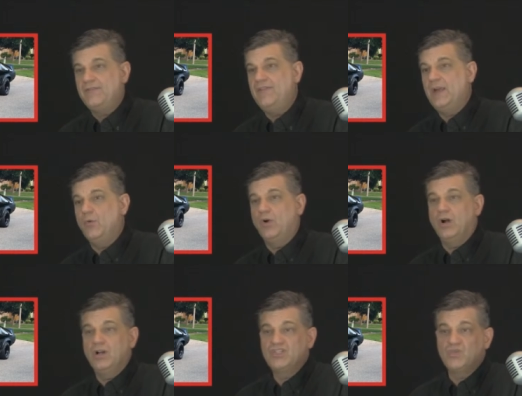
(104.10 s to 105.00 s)
They
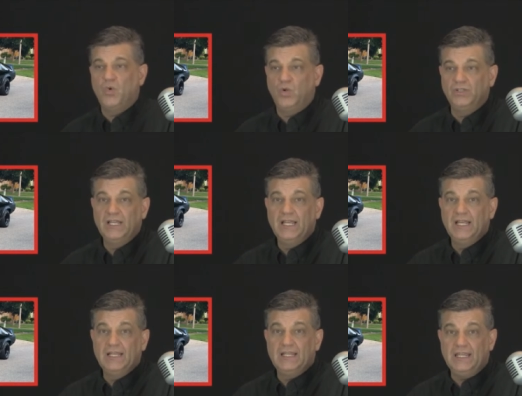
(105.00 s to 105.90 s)
were sold
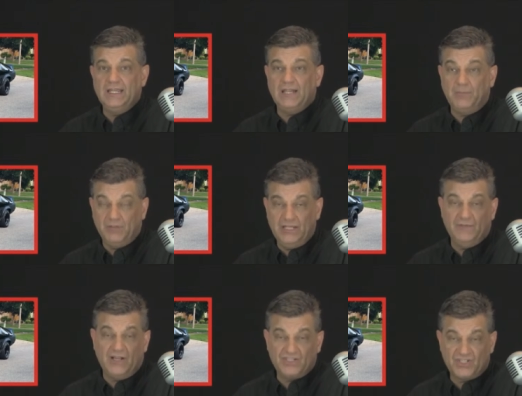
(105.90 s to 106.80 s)
in, I
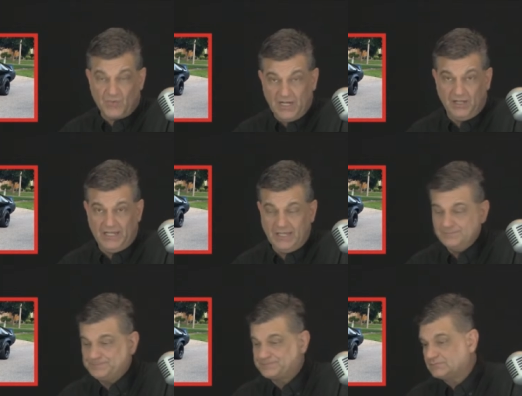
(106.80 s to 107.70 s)
believe,
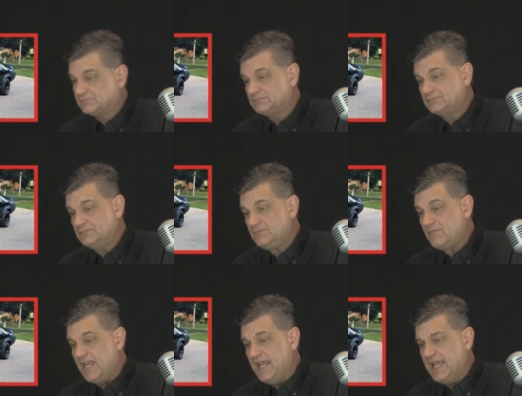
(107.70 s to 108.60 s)
Australia.
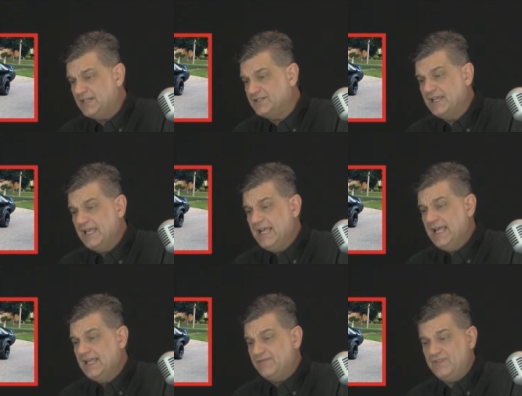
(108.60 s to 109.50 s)
And
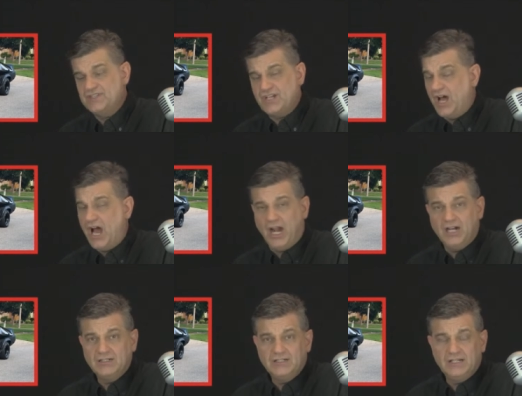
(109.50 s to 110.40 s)
this
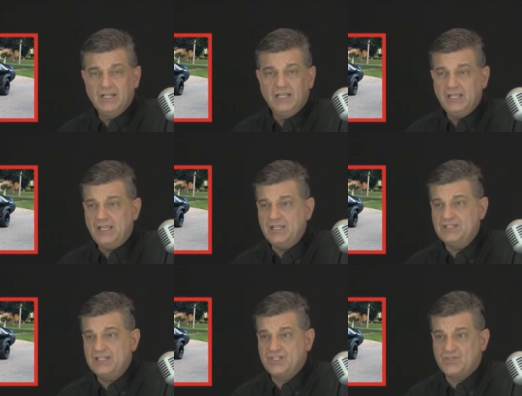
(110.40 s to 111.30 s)
car
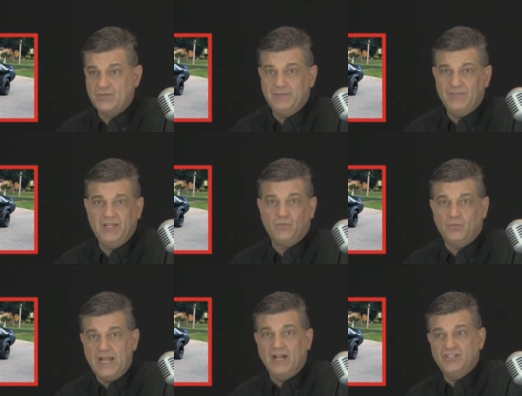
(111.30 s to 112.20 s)
is extremely
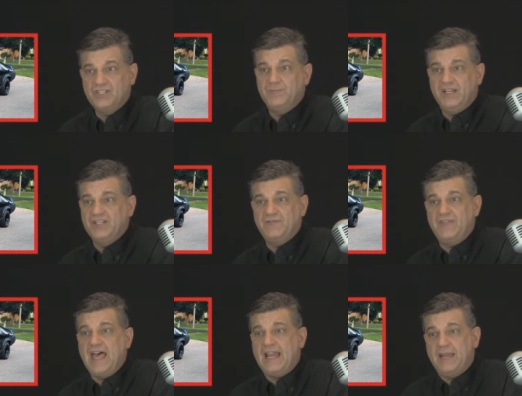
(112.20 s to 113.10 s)
rare just because of
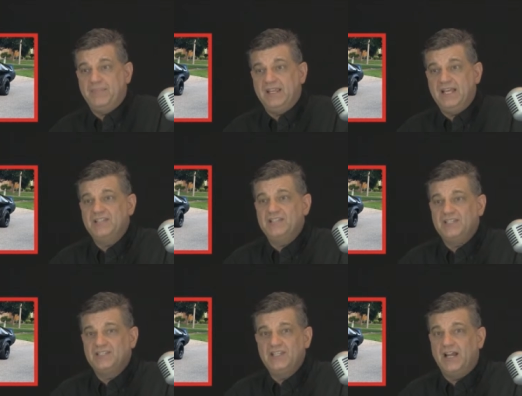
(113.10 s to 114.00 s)
that. And because
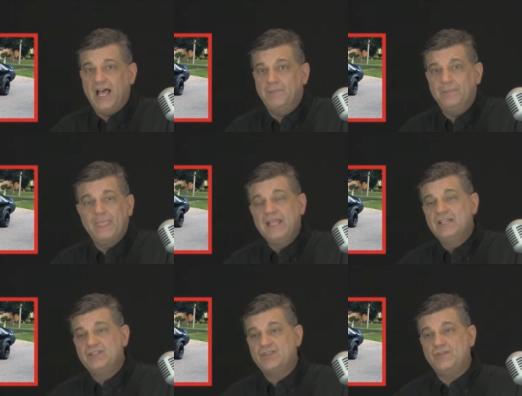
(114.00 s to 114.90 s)
it's done up
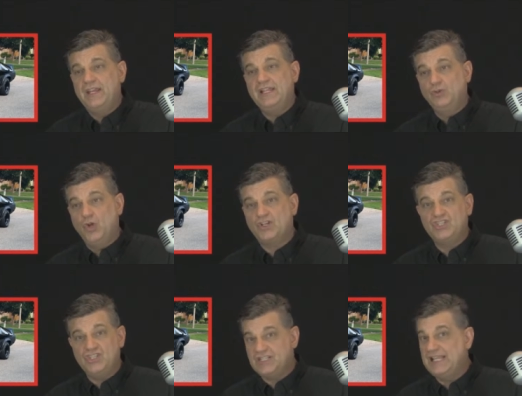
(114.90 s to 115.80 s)
so that it
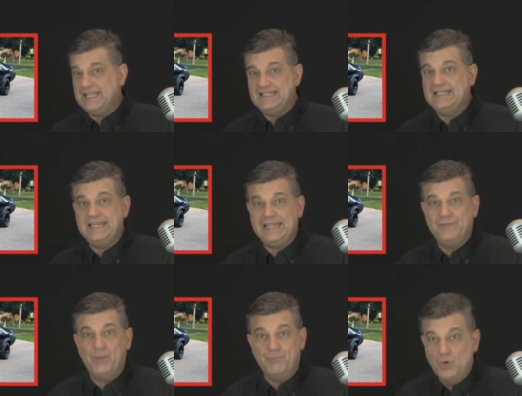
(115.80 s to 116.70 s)
looks just like it did
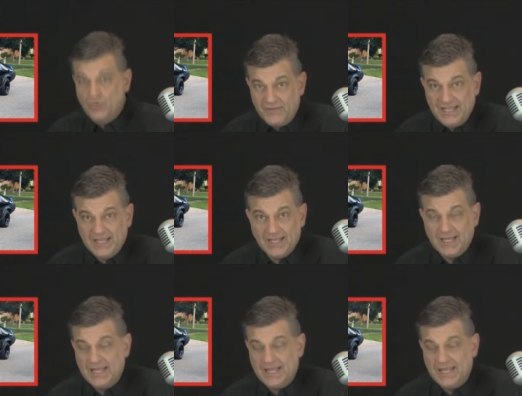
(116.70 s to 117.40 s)
in the movie